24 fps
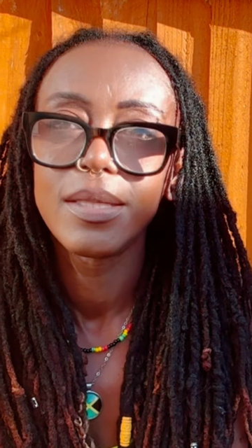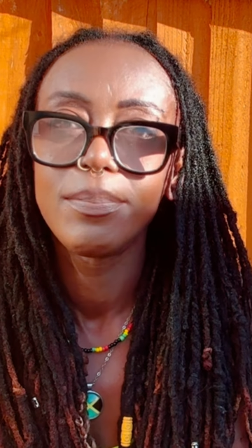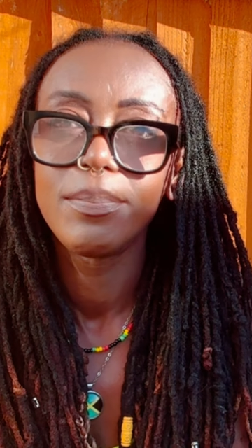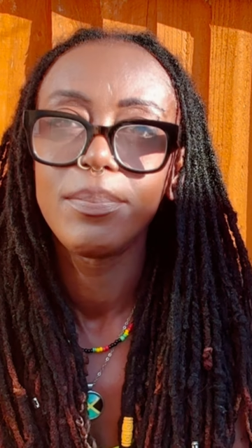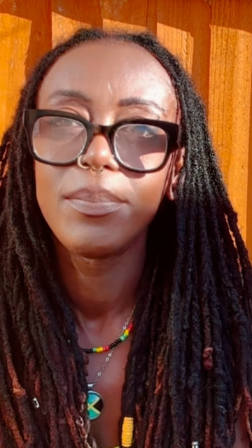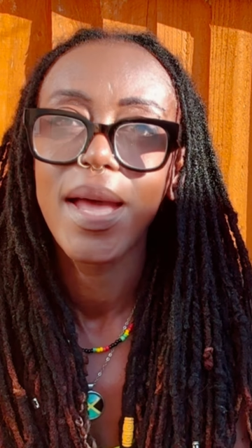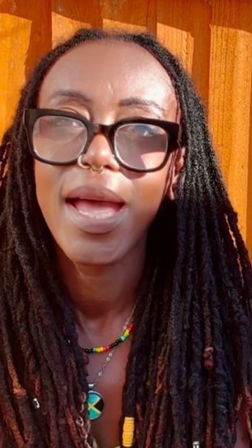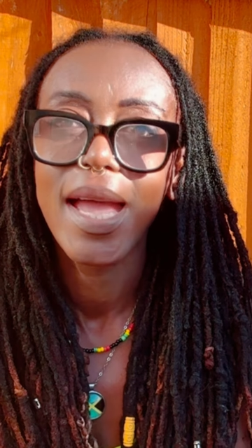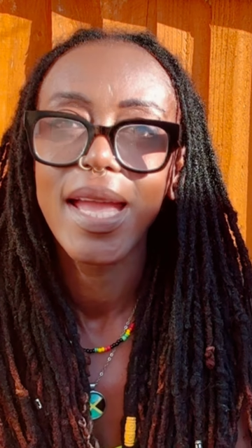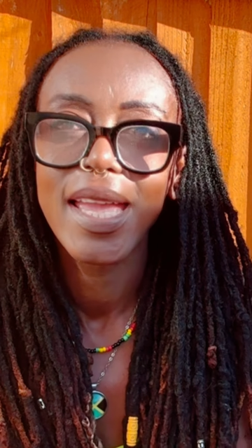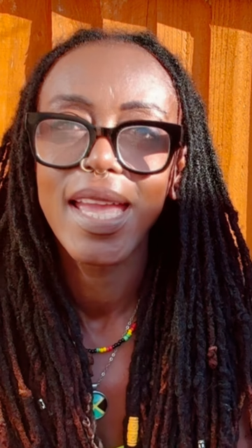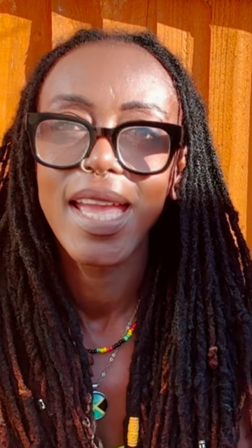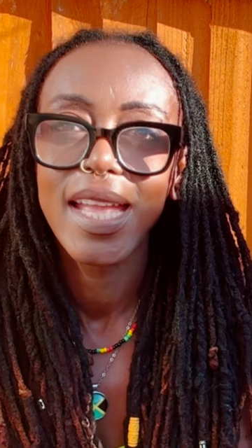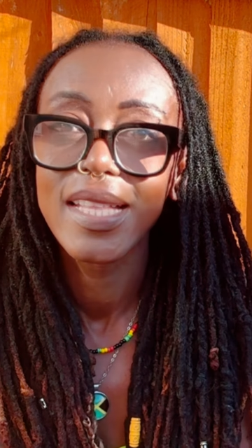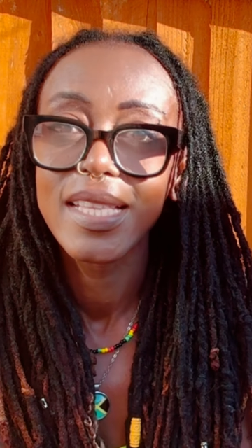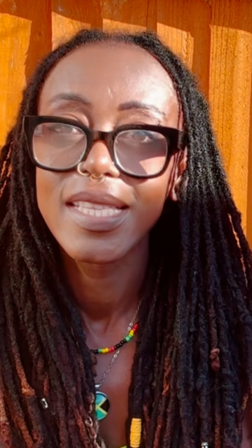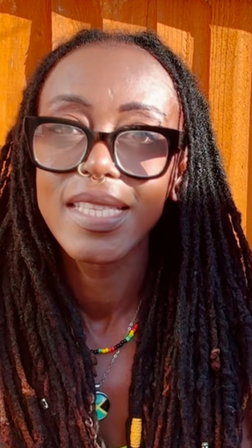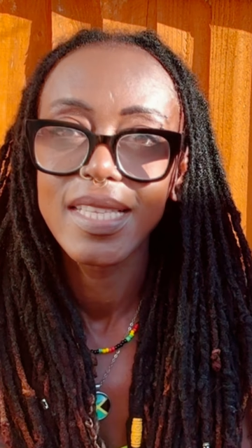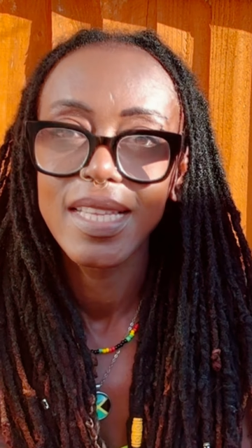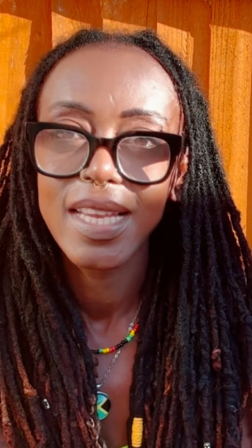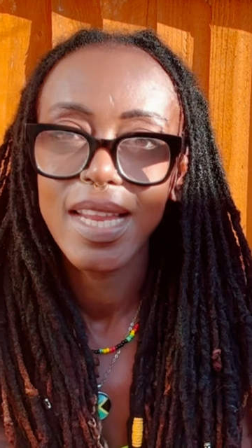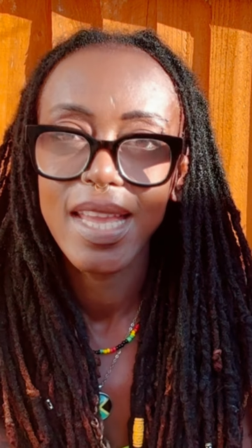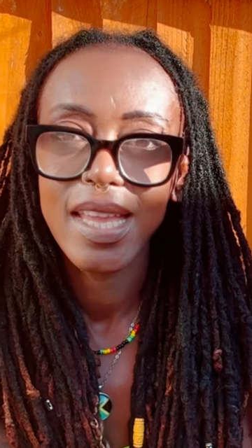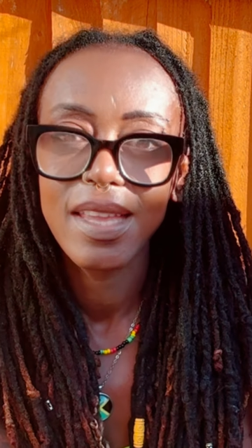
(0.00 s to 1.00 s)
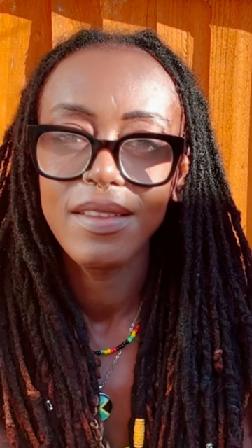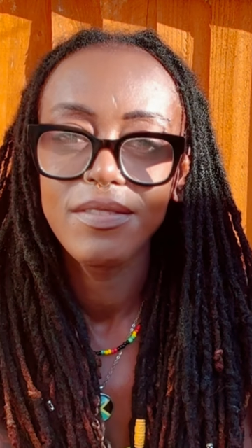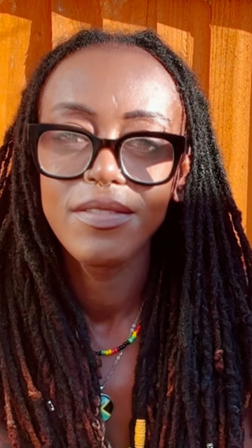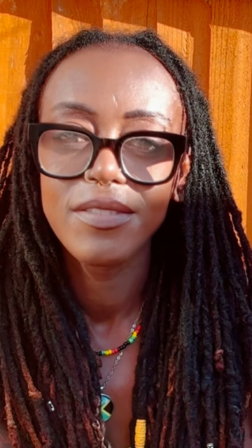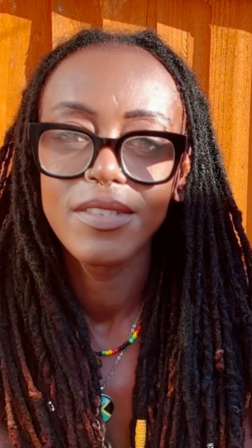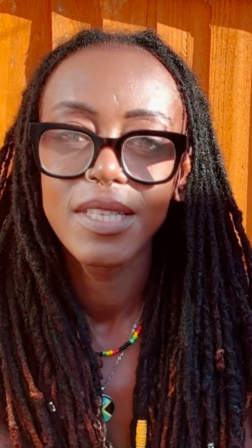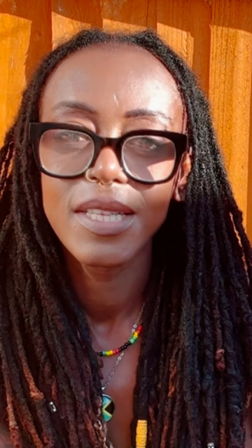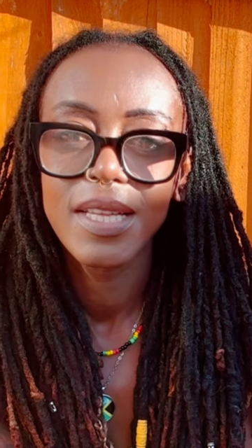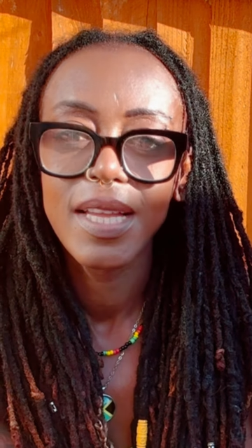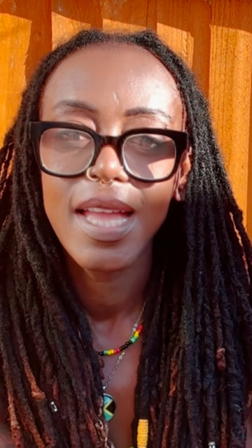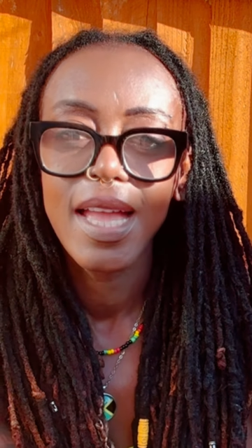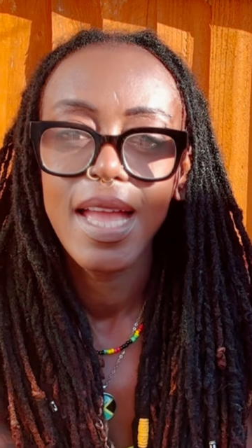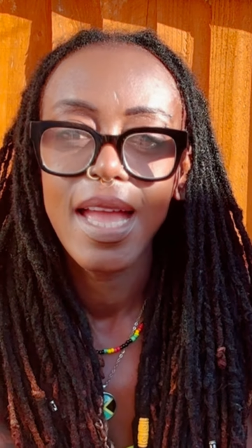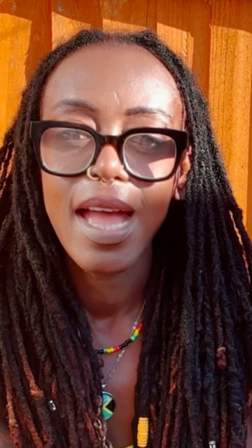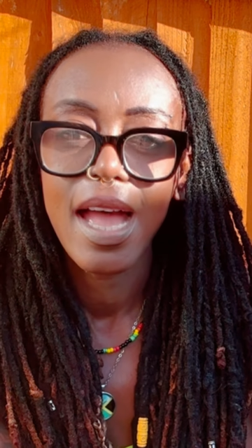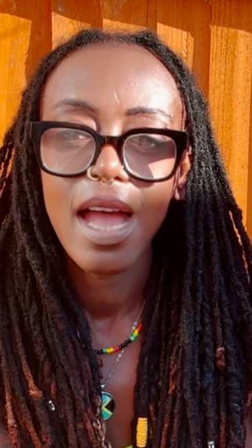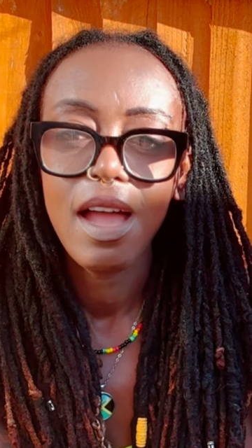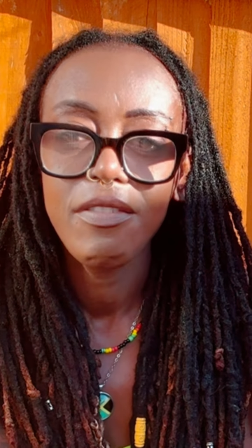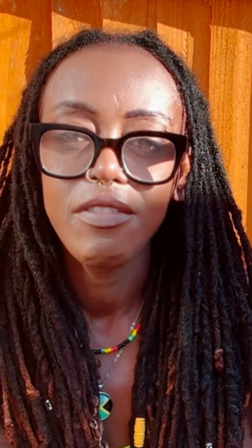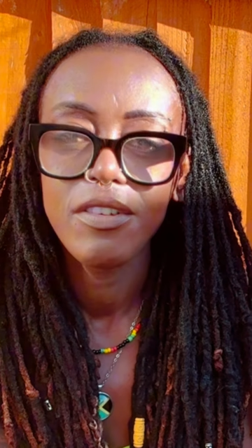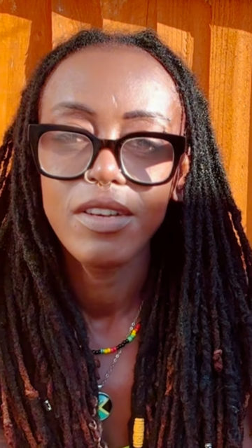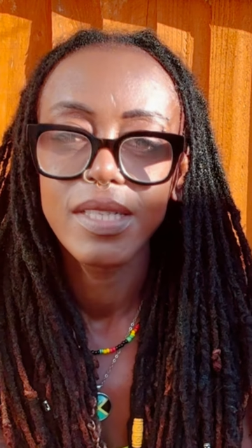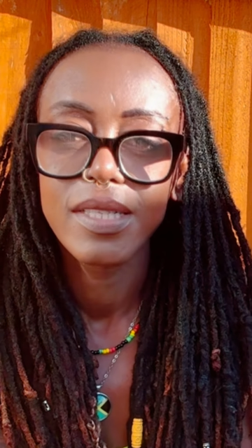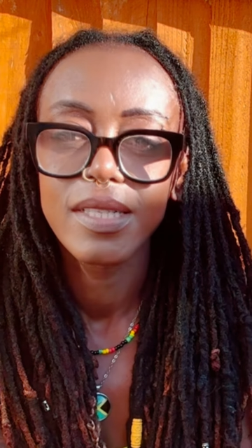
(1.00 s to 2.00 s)
by enslaved
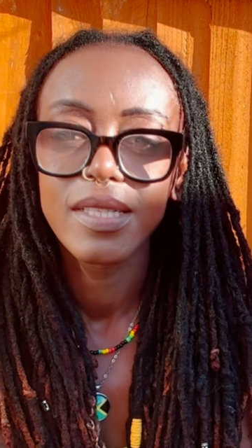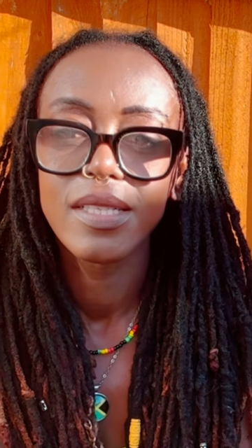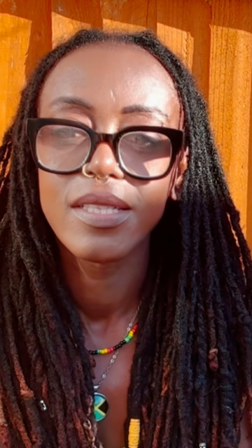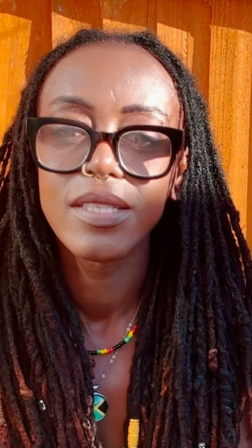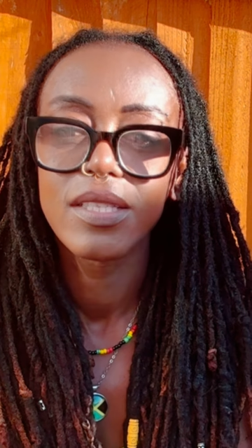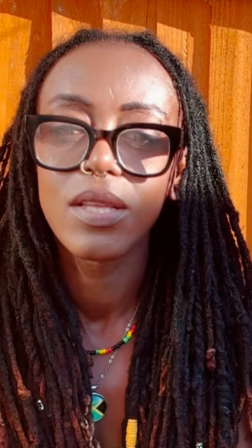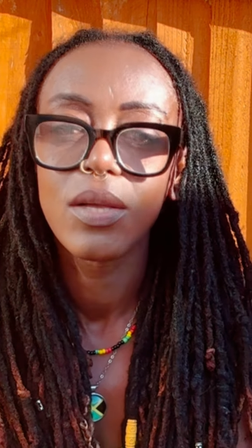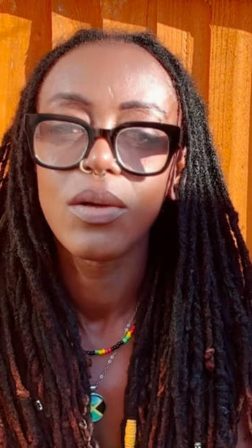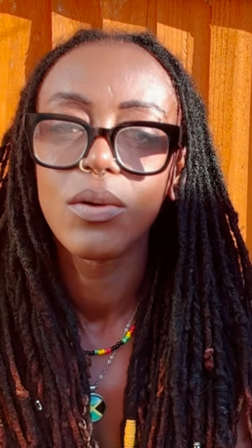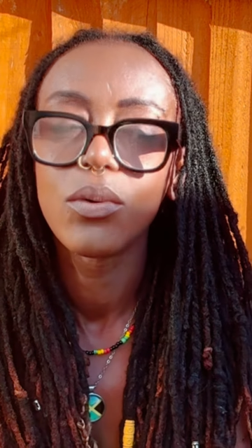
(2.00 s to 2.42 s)
Africans